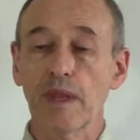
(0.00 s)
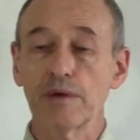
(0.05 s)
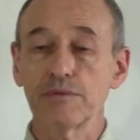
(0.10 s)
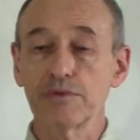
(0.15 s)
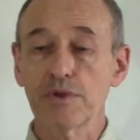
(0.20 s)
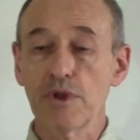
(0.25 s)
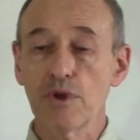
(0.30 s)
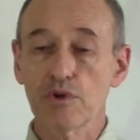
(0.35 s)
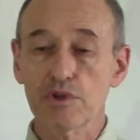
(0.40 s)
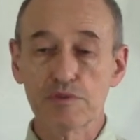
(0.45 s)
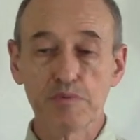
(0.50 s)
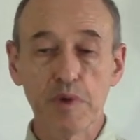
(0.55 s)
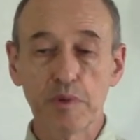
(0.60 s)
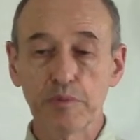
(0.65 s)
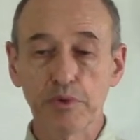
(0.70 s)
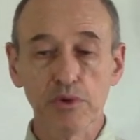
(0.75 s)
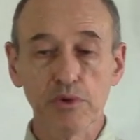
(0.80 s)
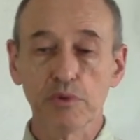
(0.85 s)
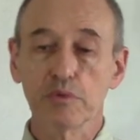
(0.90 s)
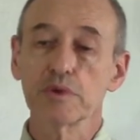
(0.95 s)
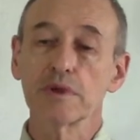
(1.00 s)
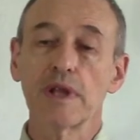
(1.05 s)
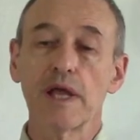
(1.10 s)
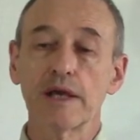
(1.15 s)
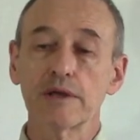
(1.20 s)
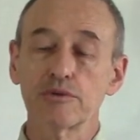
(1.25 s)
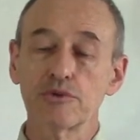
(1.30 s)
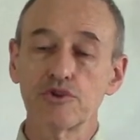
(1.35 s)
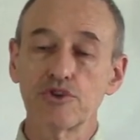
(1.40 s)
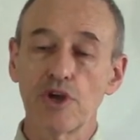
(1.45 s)
for those people who would
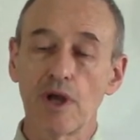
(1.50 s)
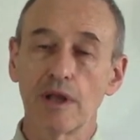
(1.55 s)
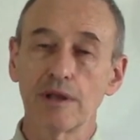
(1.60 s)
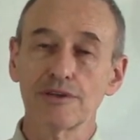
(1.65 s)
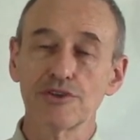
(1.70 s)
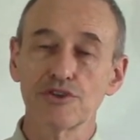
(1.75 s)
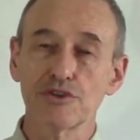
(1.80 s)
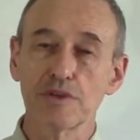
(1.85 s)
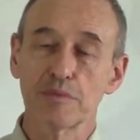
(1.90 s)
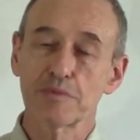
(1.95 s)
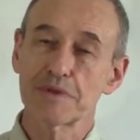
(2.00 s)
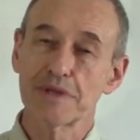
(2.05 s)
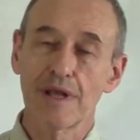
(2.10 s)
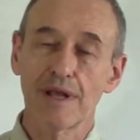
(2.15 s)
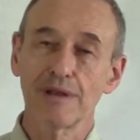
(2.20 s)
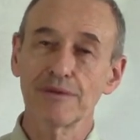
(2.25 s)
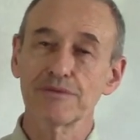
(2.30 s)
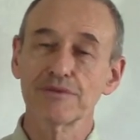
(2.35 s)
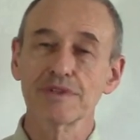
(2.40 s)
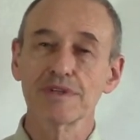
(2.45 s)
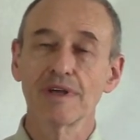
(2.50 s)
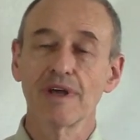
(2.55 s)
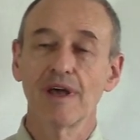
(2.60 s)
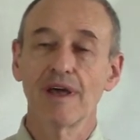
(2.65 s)
like to challenge themselves.